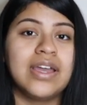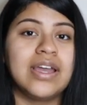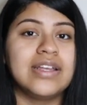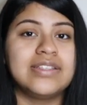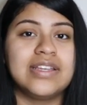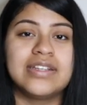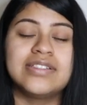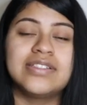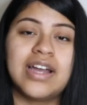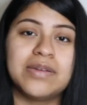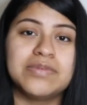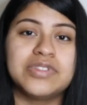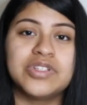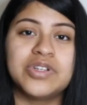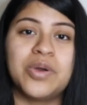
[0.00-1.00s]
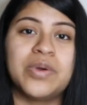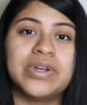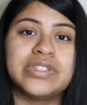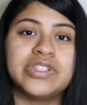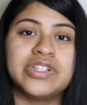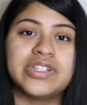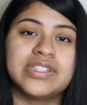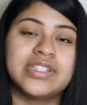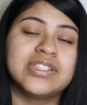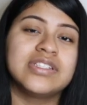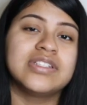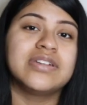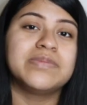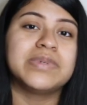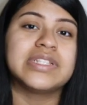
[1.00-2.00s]
It takes time to go into your
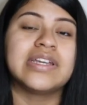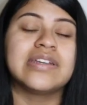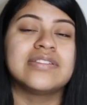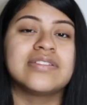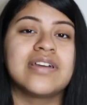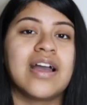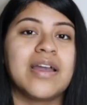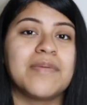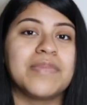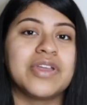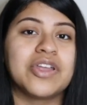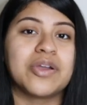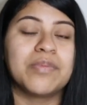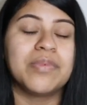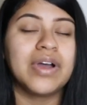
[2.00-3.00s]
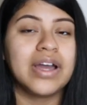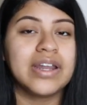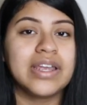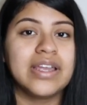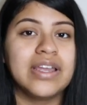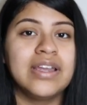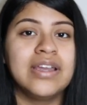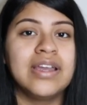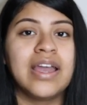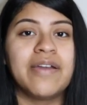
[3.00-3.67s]
system. It takes time in your body.